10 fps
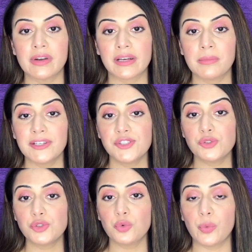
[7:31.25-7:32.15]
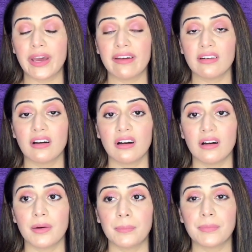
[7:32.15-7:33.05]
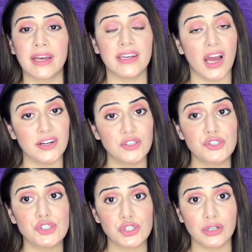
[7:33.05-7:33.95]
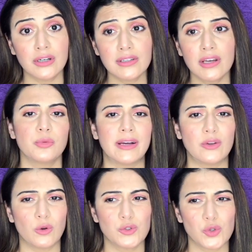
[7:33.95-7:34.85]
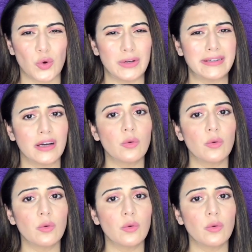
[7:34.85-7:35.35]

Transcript: recommend you to wear an undershirt. You might also call it a